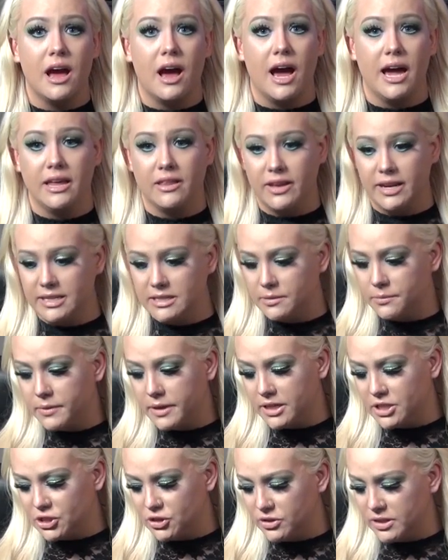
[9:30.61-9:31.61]
I like to
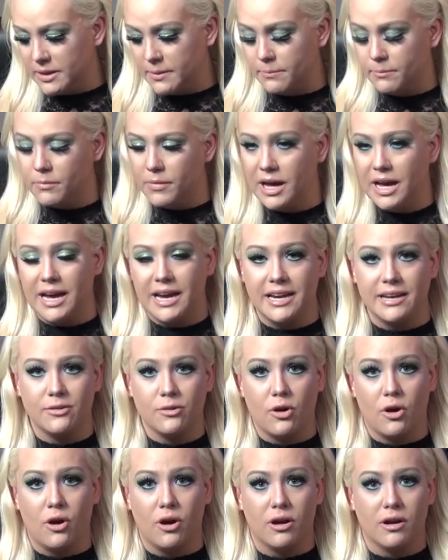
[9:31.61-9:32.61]
make sure that
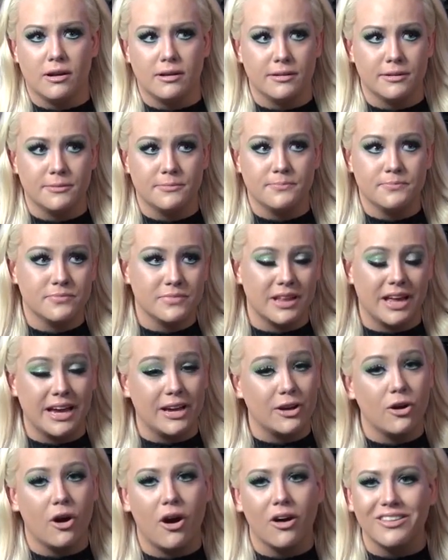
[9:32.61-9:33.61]
mine are, I
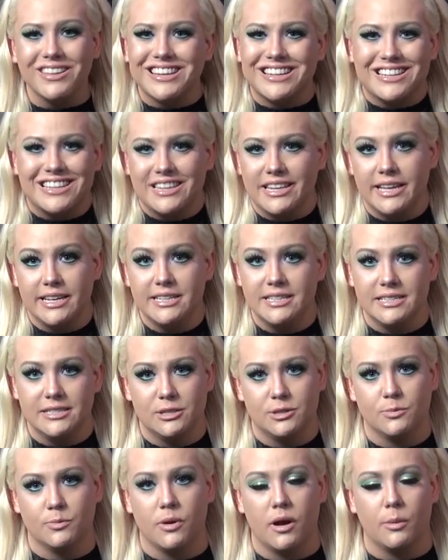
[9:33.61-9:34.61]
call it
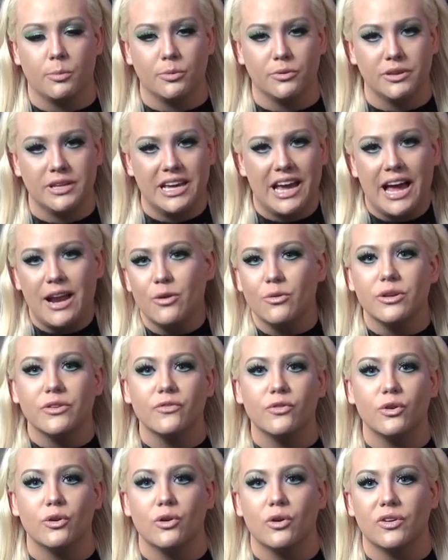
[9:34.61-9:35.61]
cleansed properly. I don't
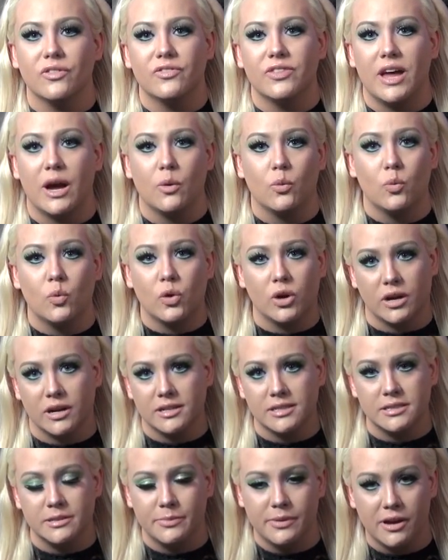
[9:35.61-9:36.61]
even know if that
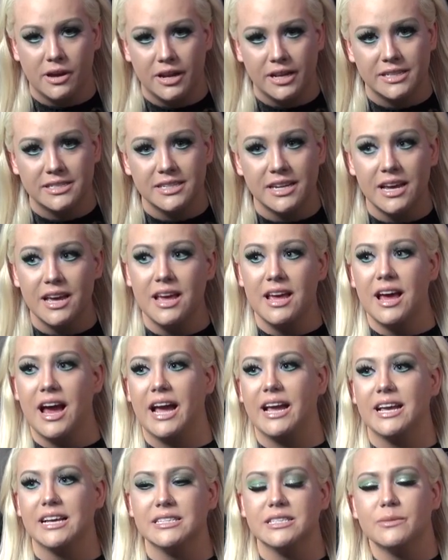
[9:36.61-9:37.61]
works, to be honest.
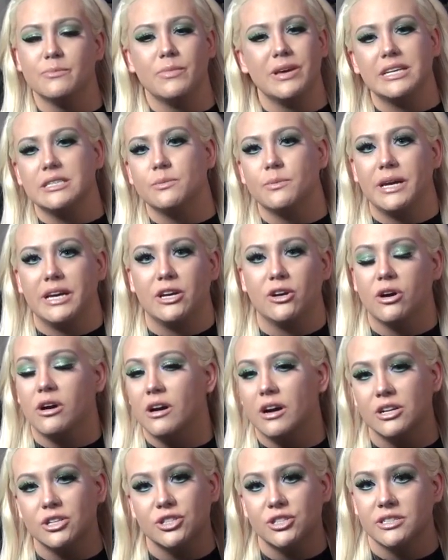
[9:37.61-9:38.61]
I guess it makes my
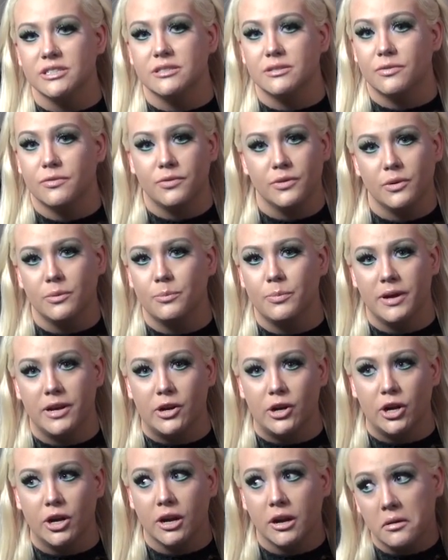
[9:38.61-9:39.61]
conscience feel
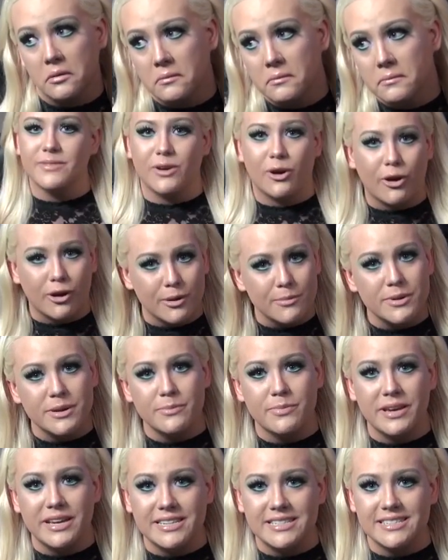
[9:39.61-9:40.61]
better army
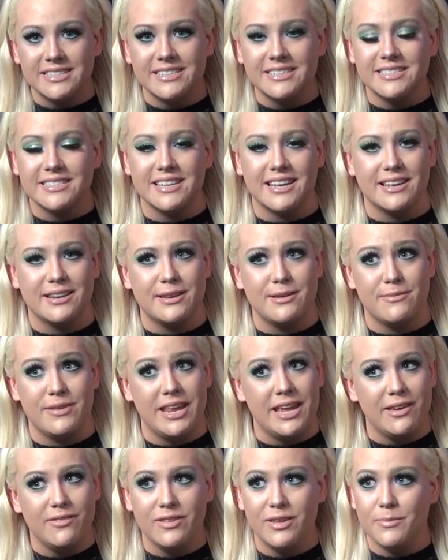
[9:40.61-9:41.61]
bases and
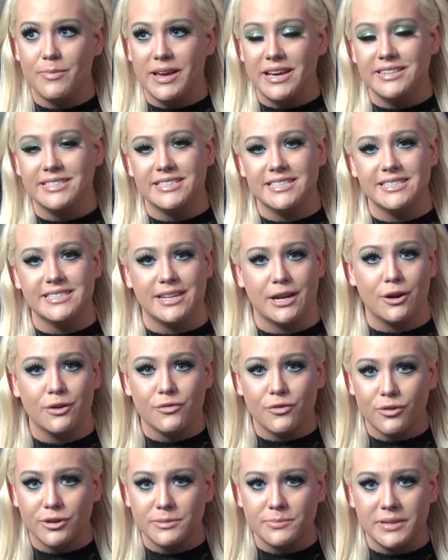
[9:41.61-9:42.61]
navy bases, air
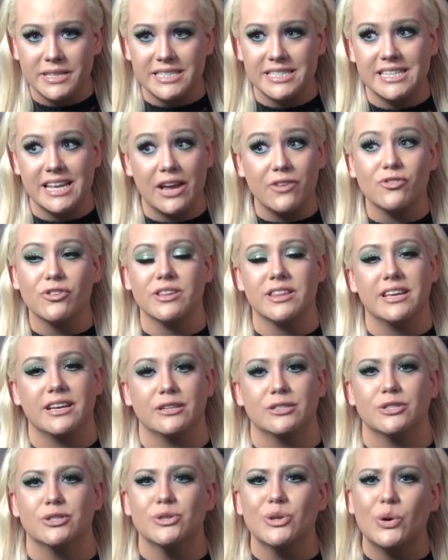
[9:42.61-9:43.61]
force bases, everything
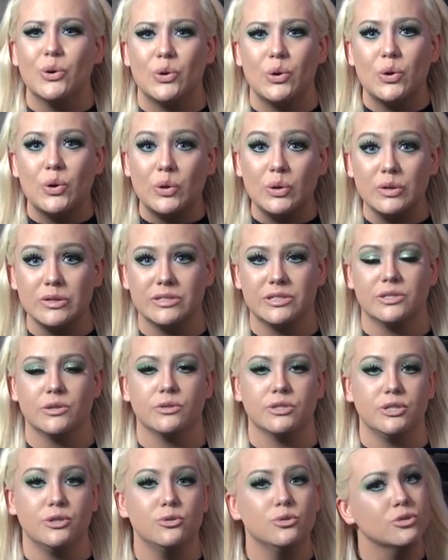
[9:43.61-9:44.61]
is so old, so
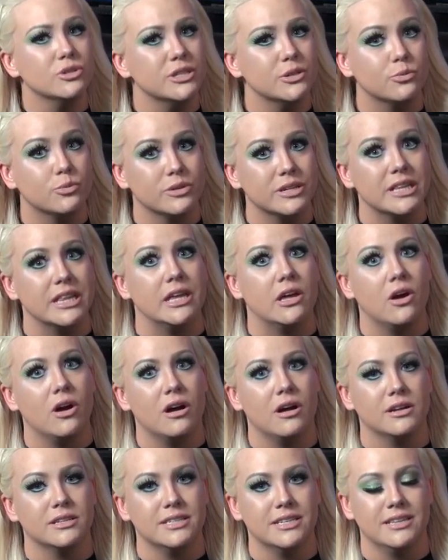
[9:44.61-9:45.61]
it's usually really
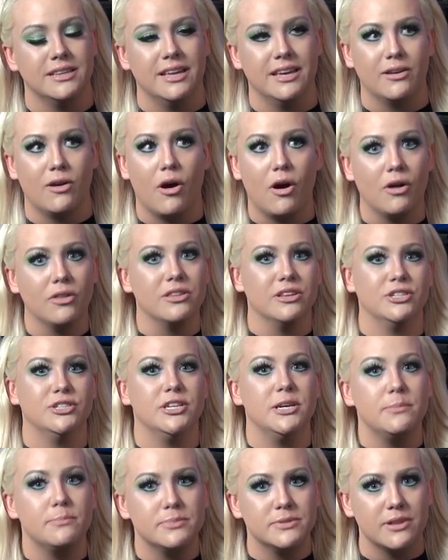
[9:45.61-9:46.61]
haunted, like all the
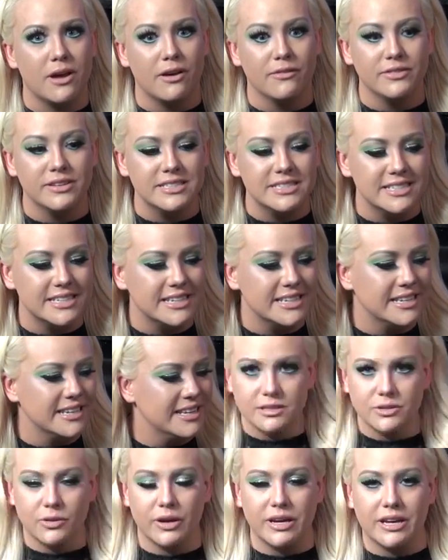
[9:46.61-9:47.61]
ships, obviously.
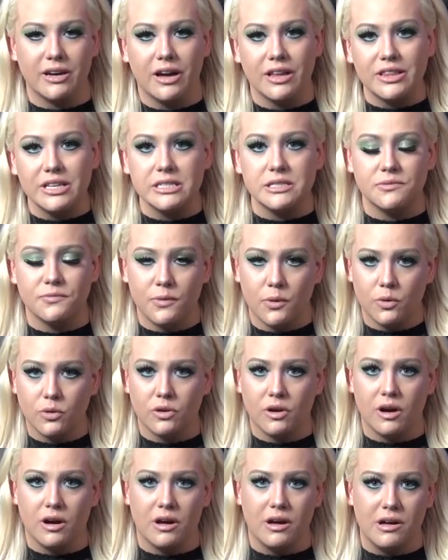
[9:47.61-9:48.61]
So I got this phone
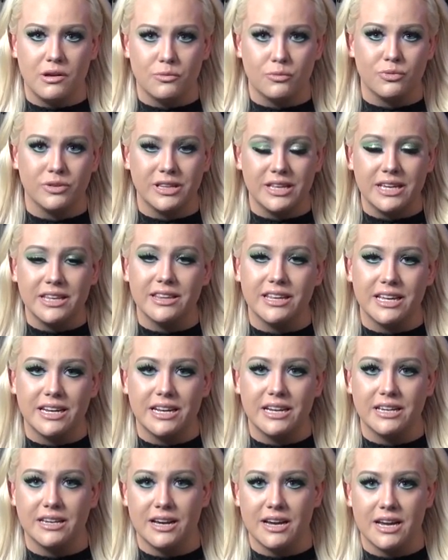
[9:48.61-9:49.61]
call really late
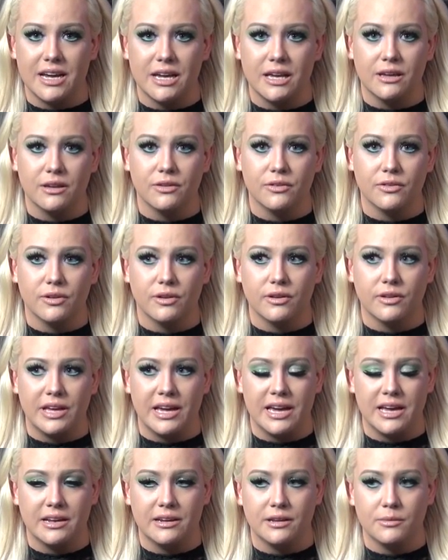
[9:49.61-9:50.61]
at night
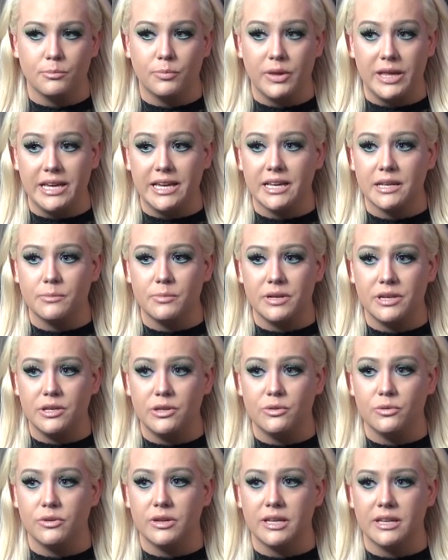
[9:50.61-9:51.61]
and Blake had been
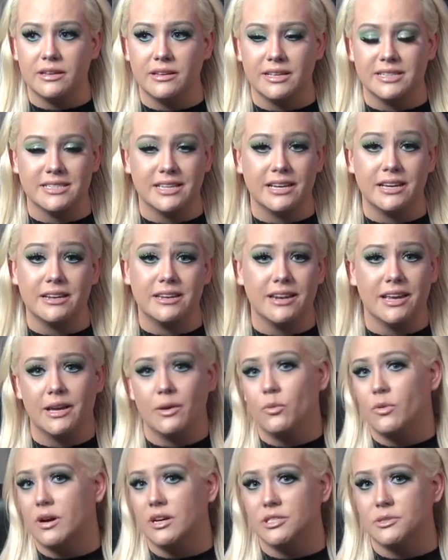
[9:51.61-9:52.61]
doing it's like a
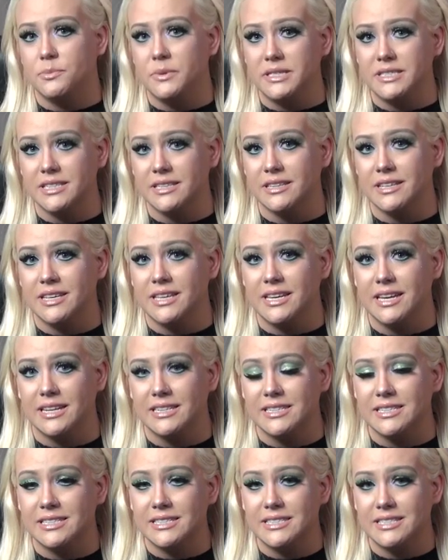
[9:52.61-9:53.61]
night watch basically he
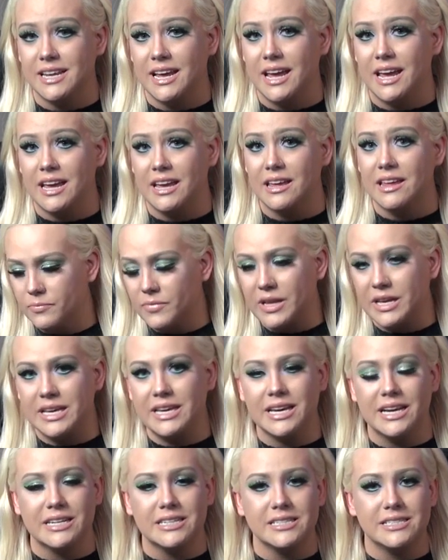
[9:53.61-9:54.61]
had to stay
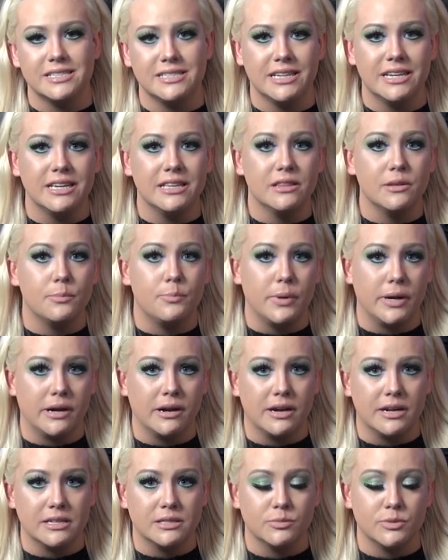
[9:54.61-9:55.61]
he had to stay in the
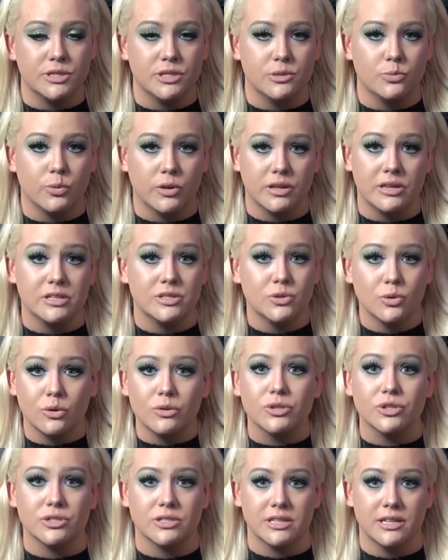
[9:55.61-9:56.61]
barracks which is where the
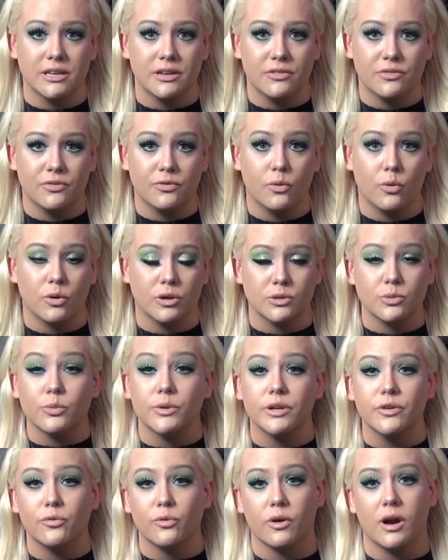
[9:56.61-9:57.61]
soldiers live for
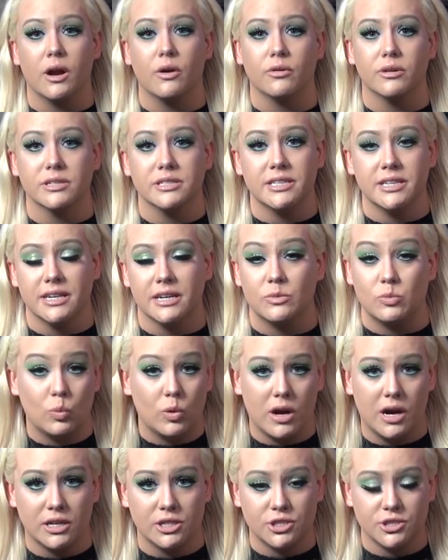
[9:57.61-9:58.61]
24 hours he had
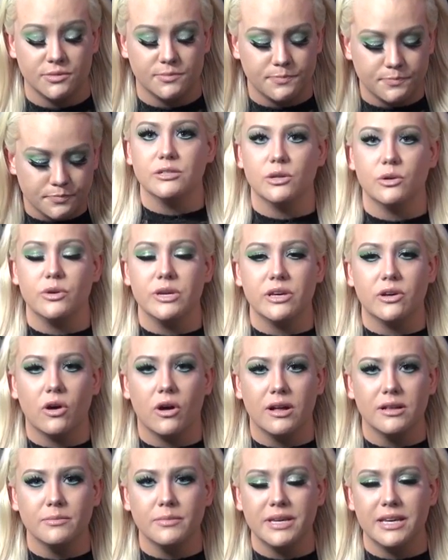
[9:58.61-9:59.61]
watch so he
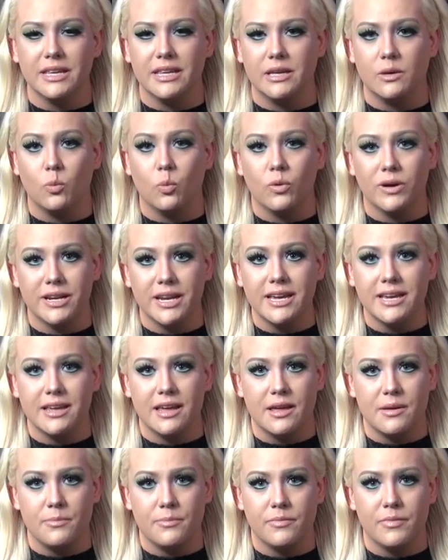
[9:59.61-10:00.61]
called me at like 1
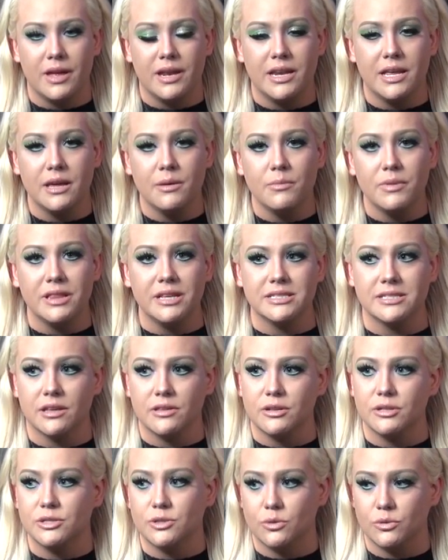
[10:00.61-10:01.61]
a.m and him and this
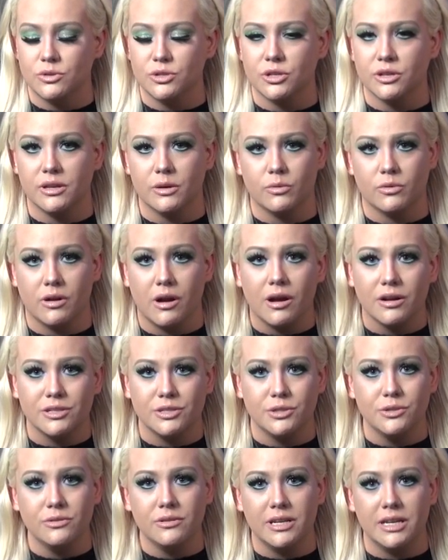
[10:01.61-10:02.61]
other soldier that were on
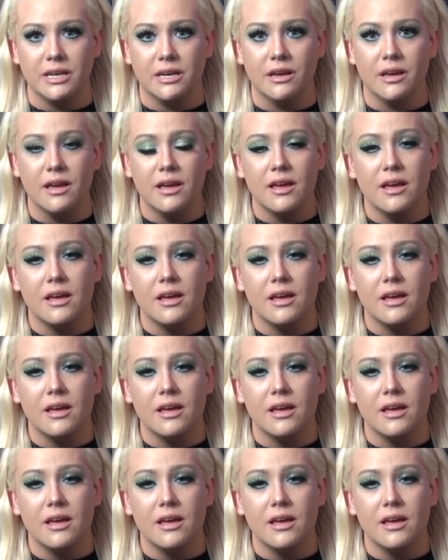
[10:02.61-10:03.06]
duty